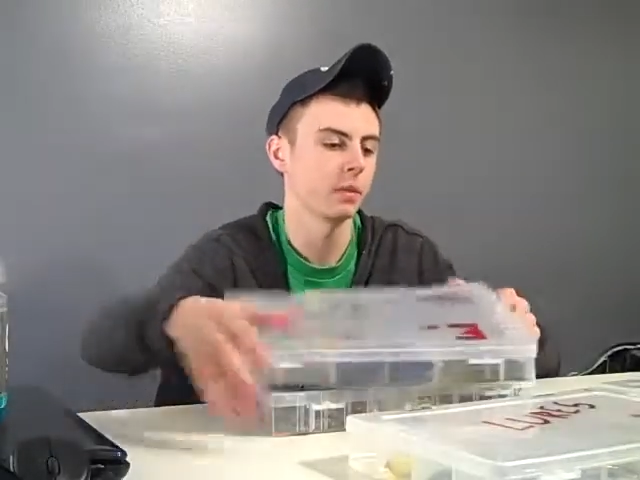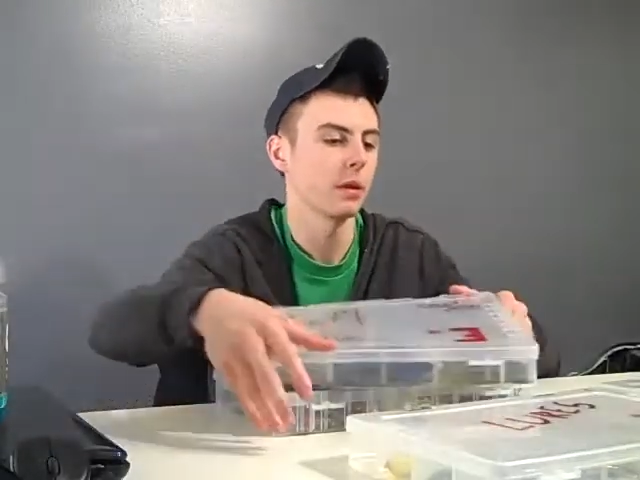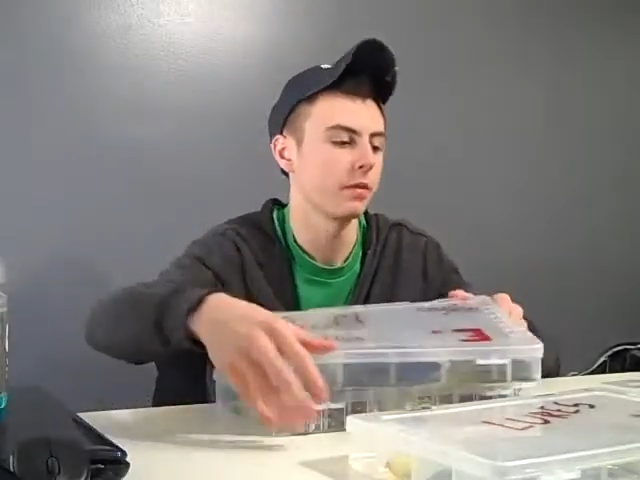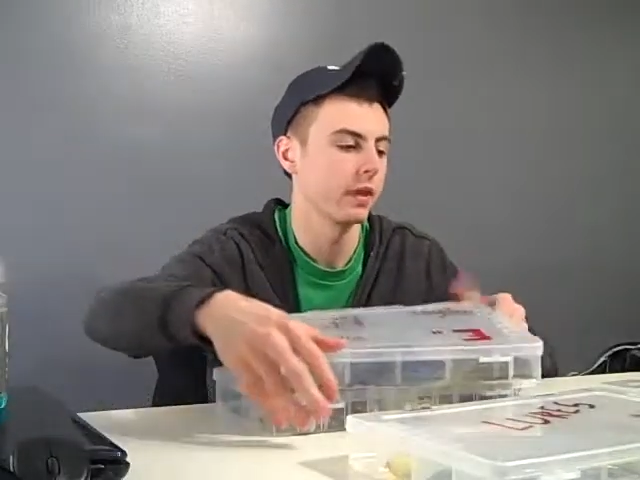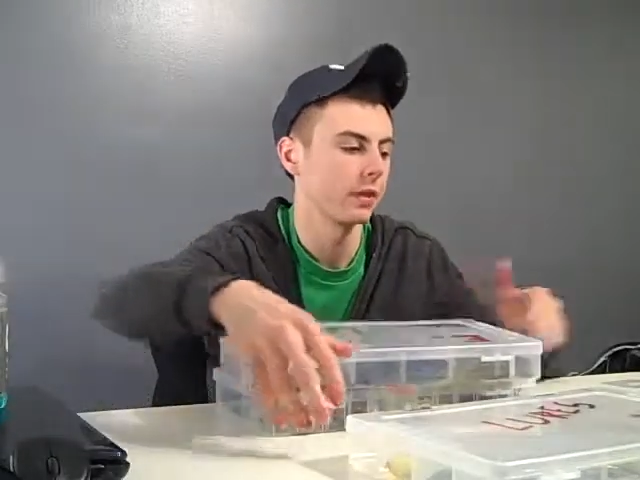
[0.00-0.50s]
my
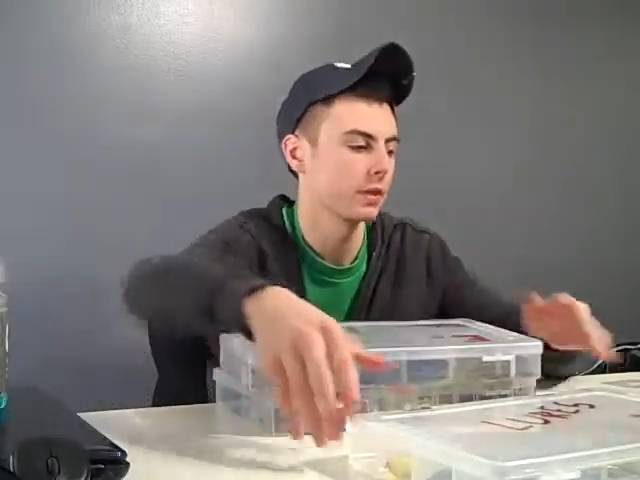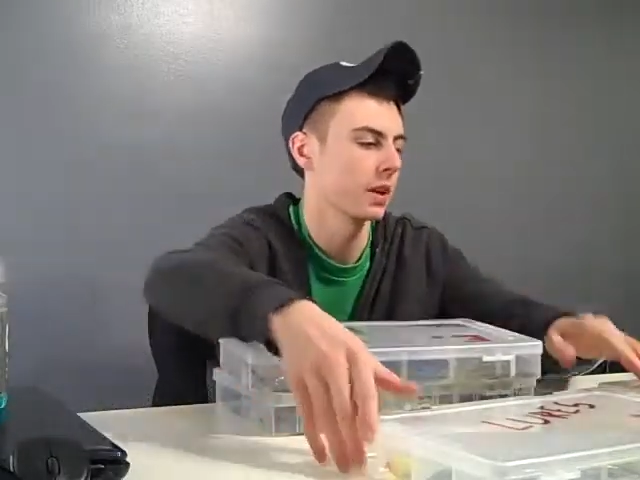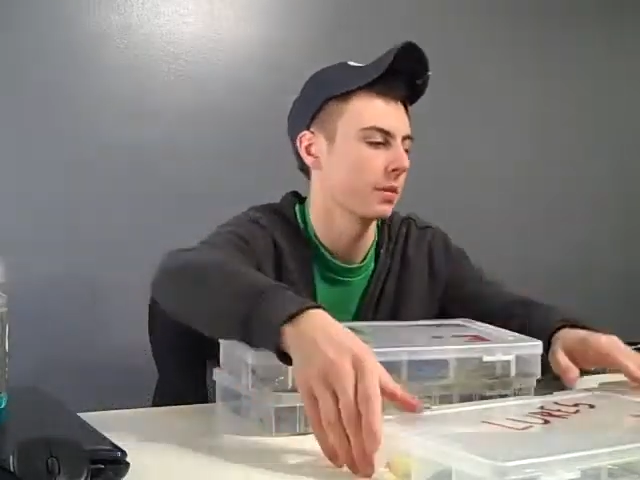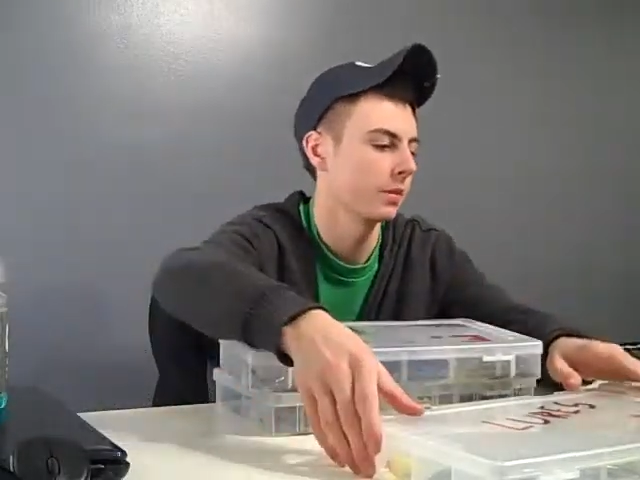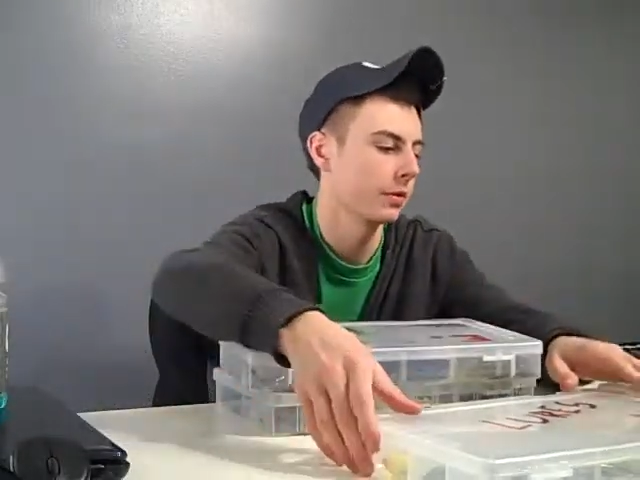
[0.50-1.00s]
favorite
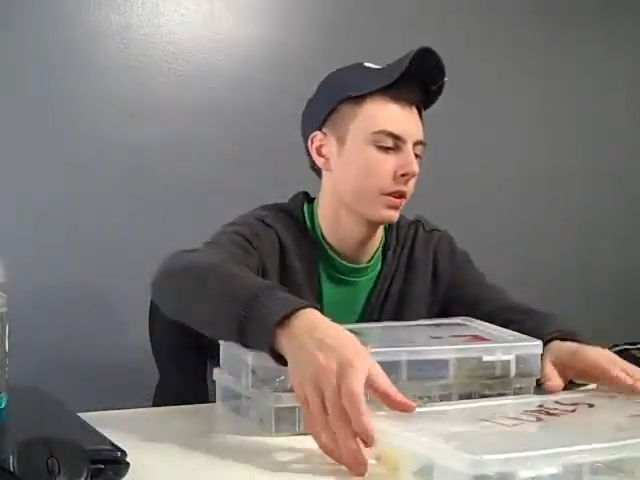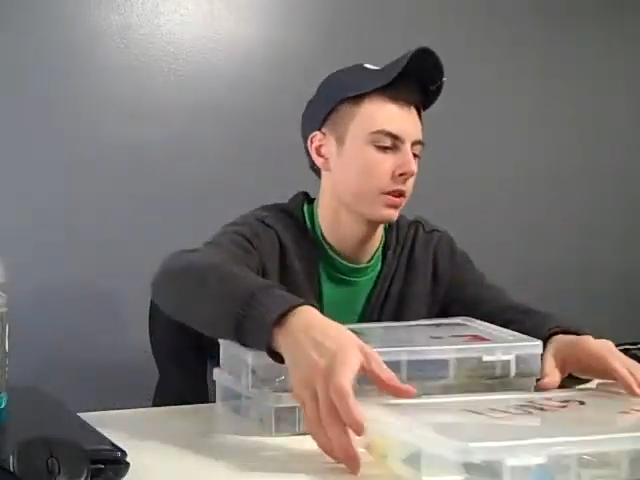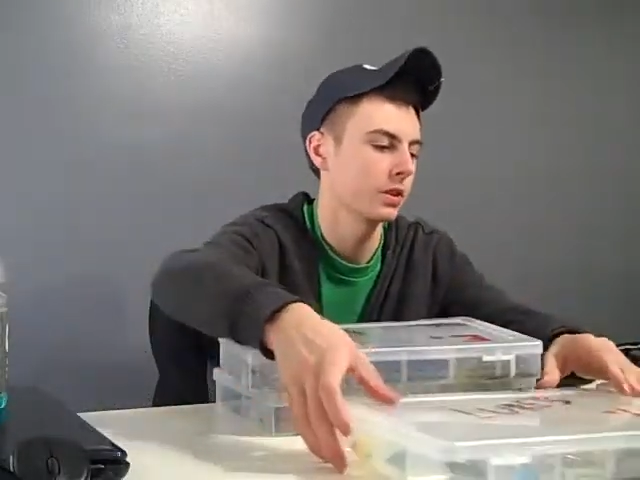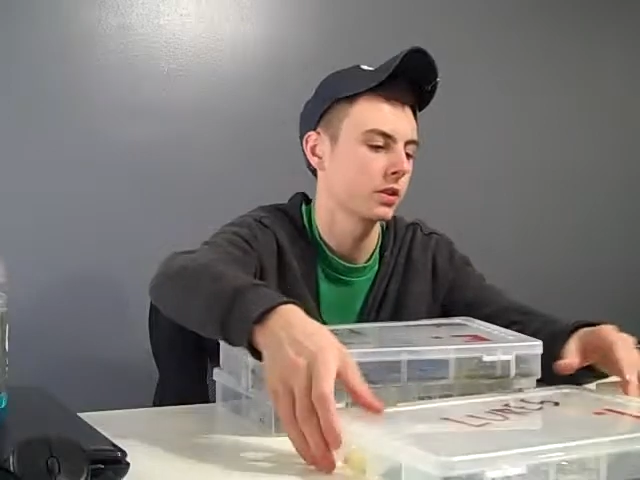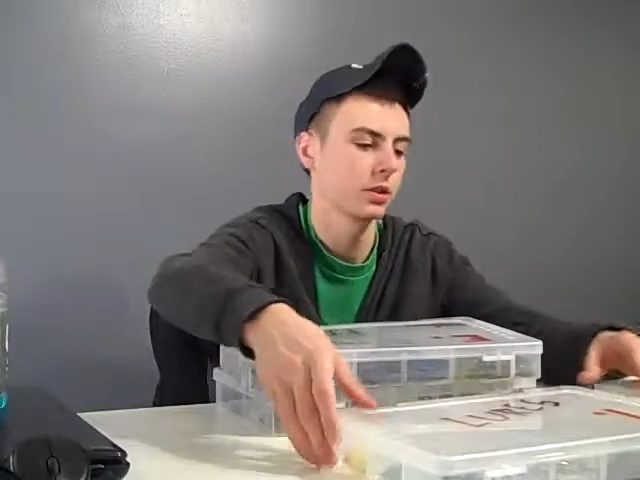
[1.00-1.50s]
time to
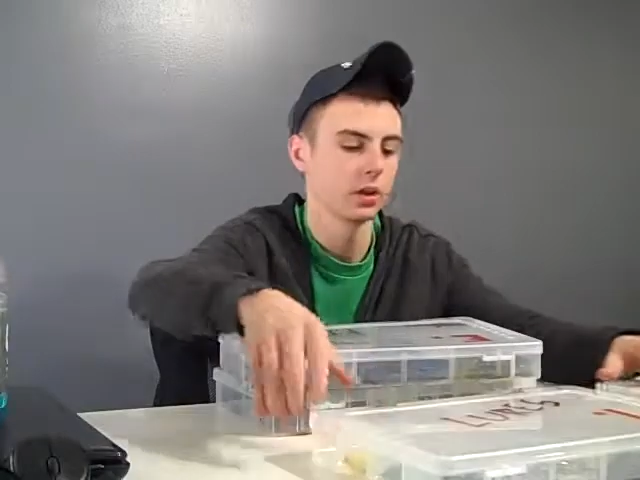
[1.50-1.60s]
fish.